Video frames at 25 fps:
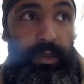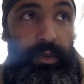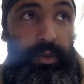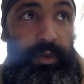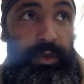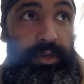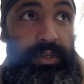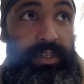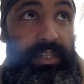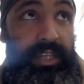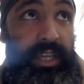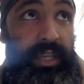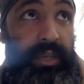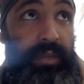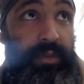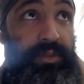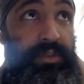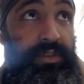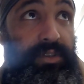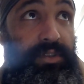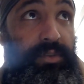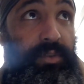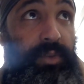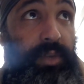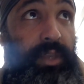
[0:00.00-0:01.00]
lunar
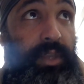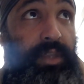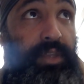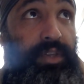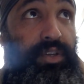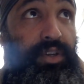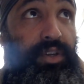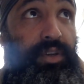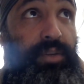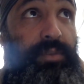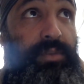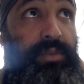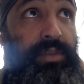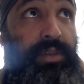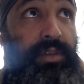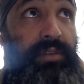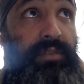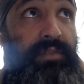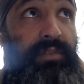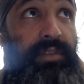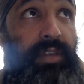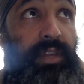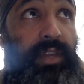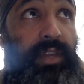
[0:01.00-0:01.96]
cycles as well in terms of